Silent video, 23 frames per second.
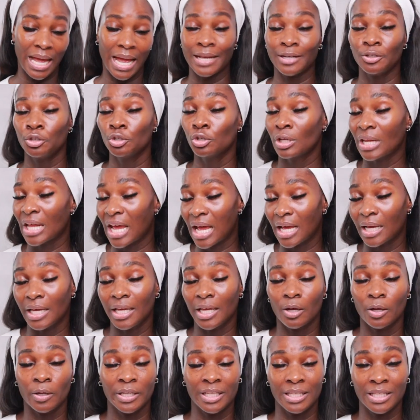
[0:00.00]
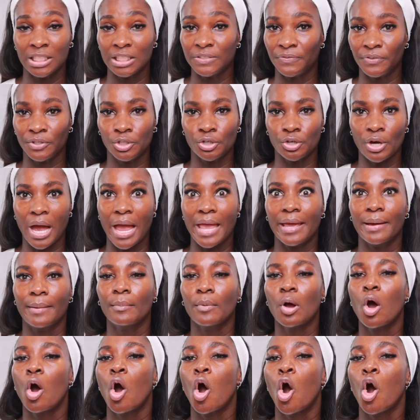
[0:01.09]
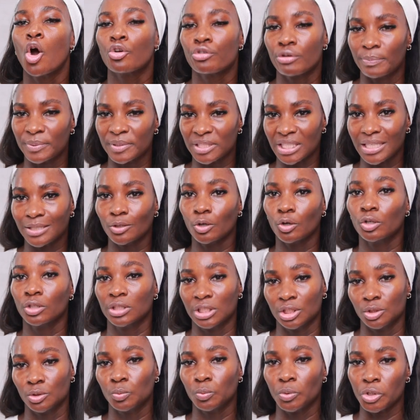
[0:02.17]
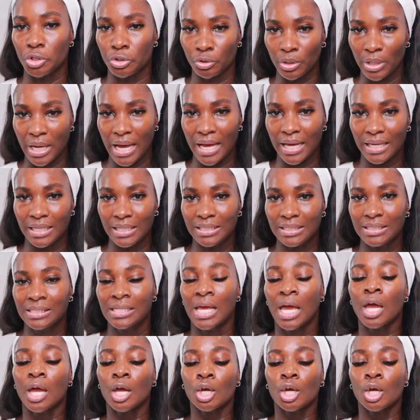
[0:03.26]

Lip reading: And you know that in this video I am 100% honest with you guys.